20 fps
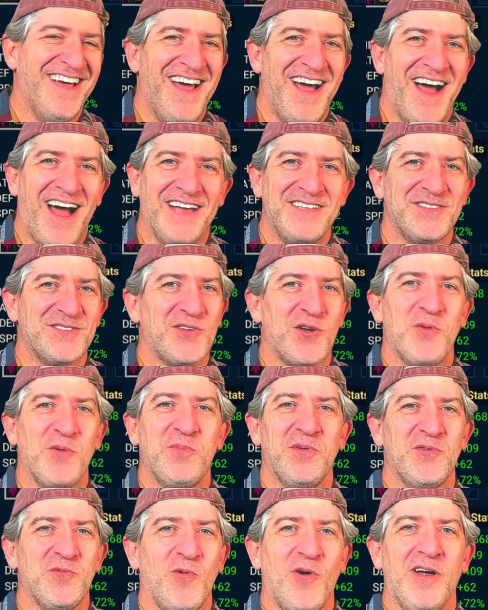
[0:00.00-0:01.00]
I just
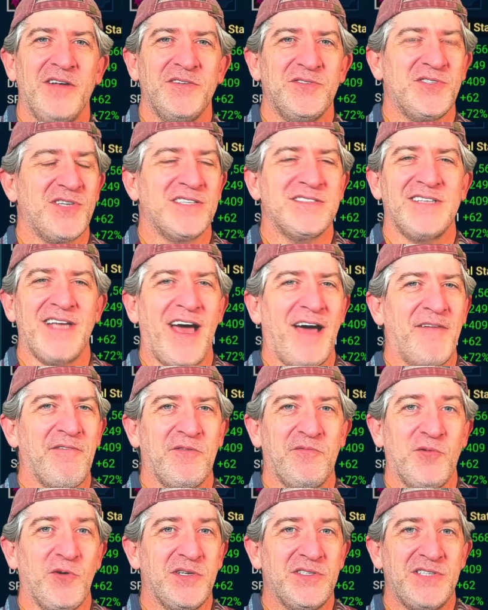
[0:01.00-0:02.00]
opened one just to have a
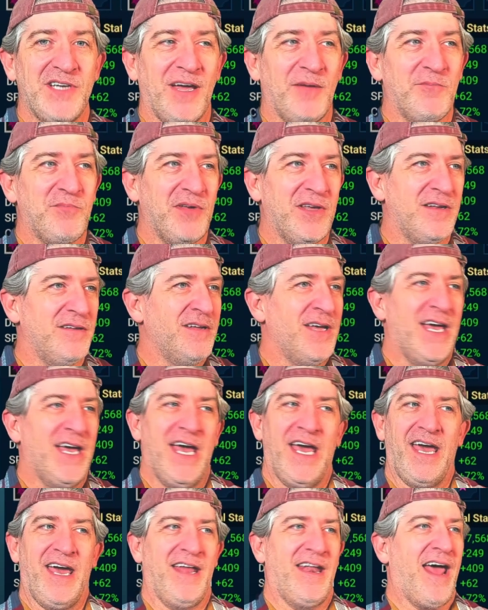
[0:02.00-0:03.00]
Void champion
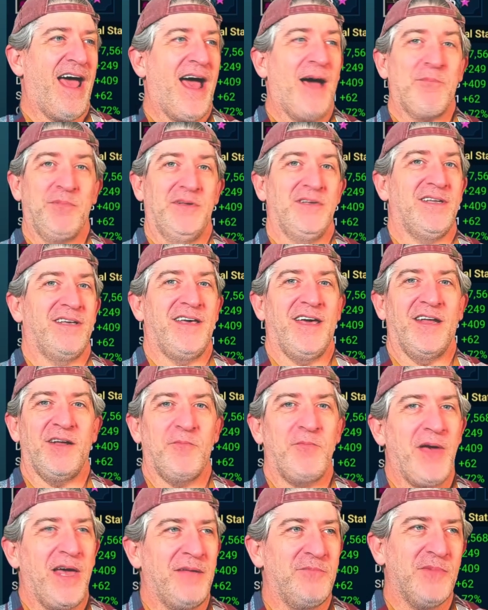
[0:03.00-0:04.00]
and happened to get a
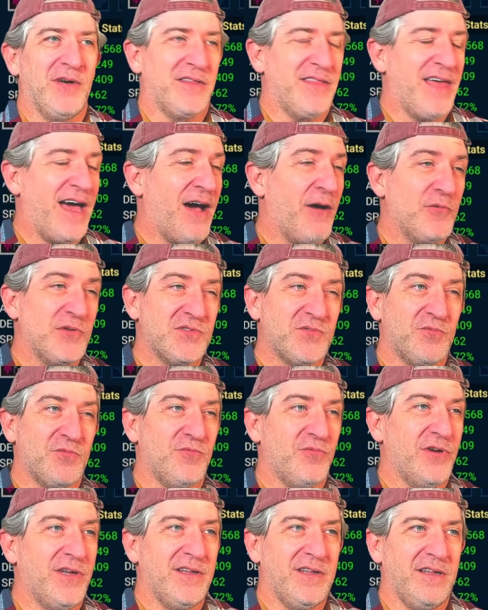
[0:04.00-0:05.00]
Padma. That was
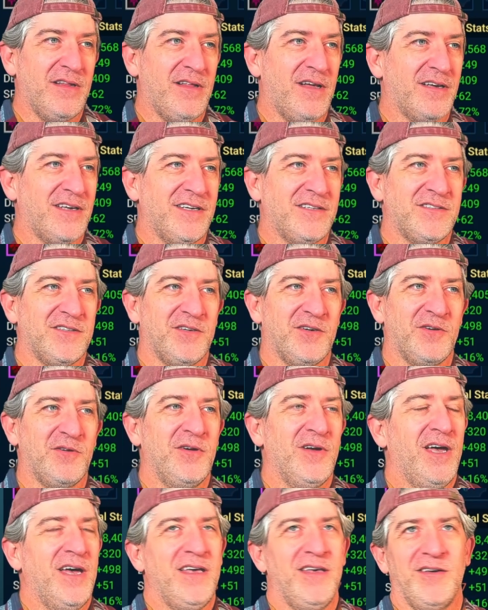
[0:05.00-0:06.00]
really lucky too.
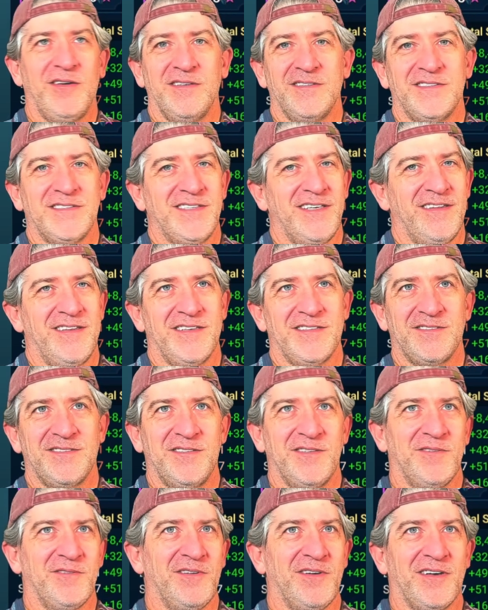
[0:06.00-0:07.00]
You can see this
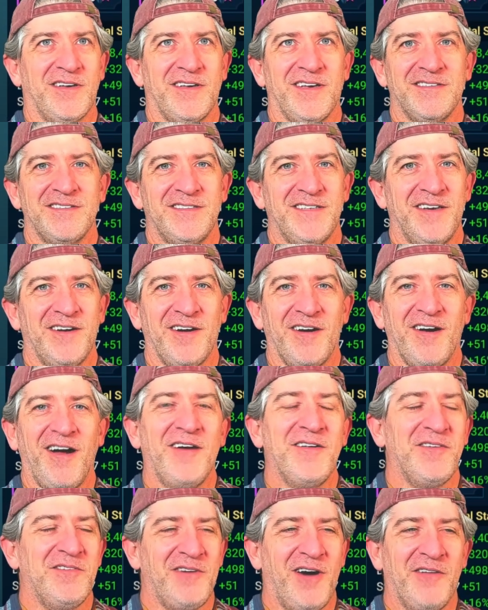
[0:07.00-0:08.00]
too. Look, a Seer.
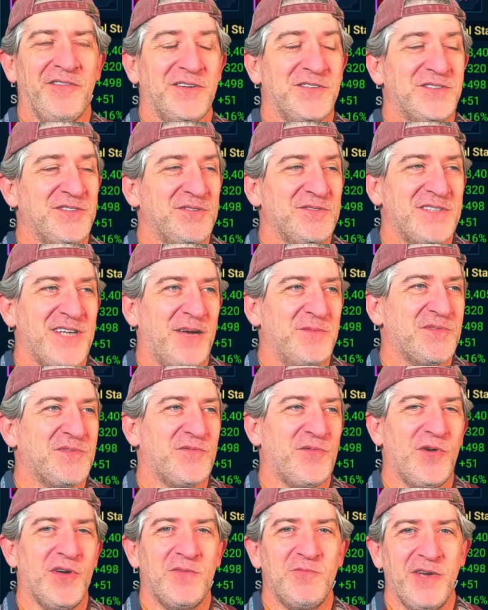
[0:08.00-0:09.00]
On the 2x
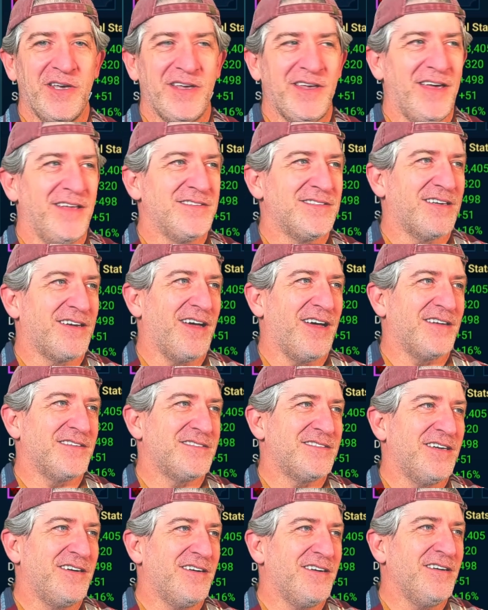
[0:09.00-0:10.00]
Void weekends, I got a
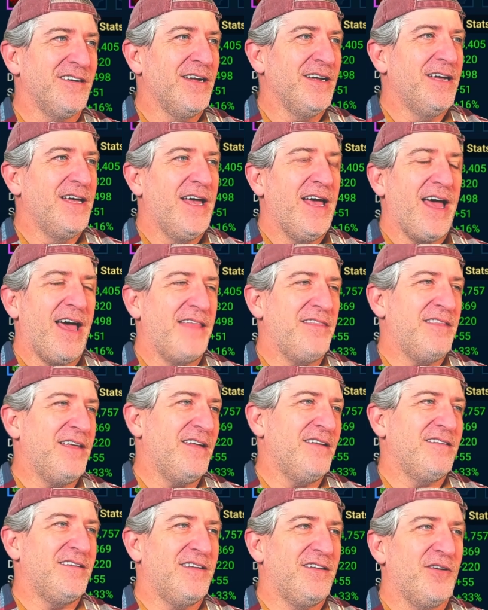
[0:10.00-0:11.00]
Seer. And
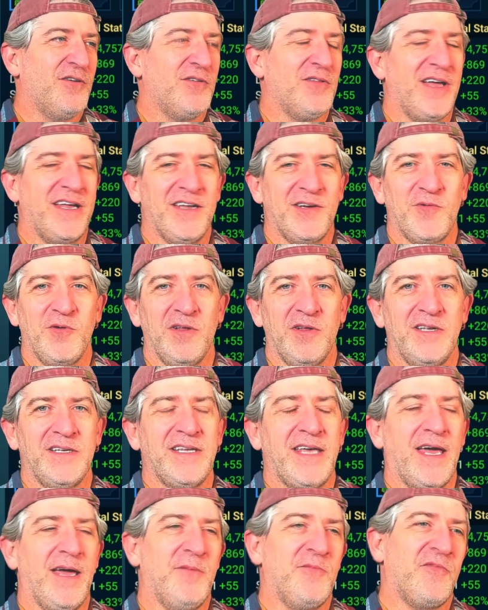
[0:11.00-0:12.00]
then, Lady Quillen
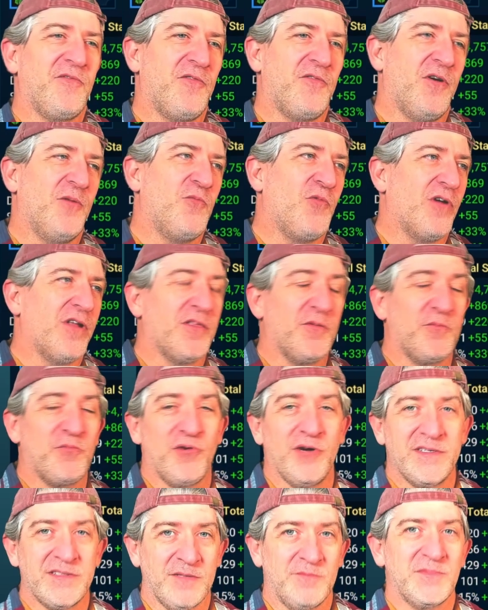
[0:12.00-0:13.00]
came from one of the
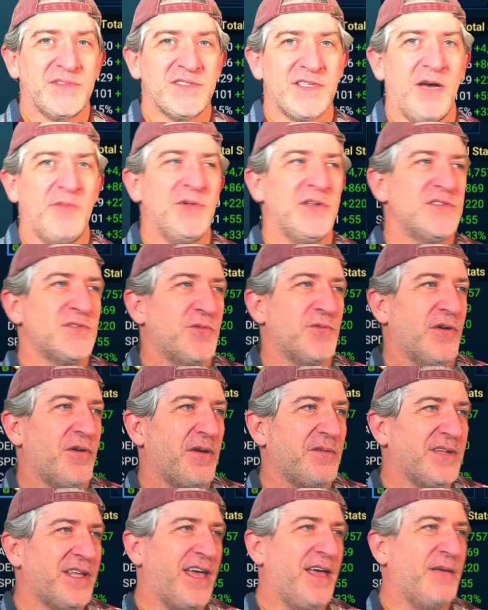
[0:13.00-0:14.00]
Prism summons. We
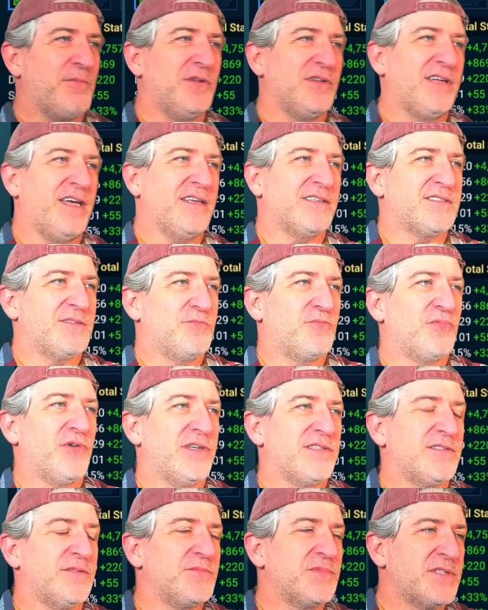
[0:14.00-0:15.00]
were able to get some
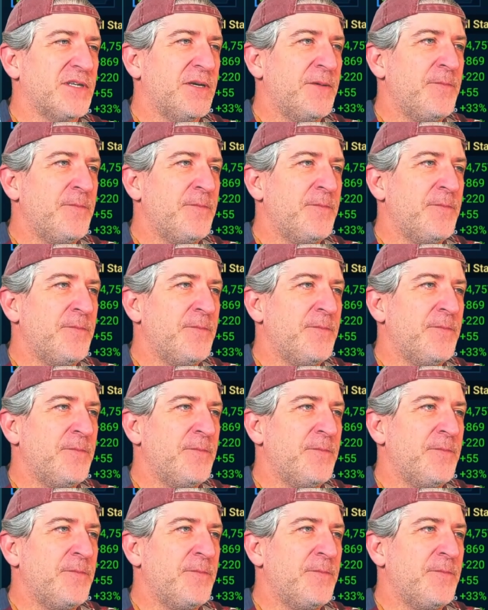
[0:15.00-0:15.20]
Prisms.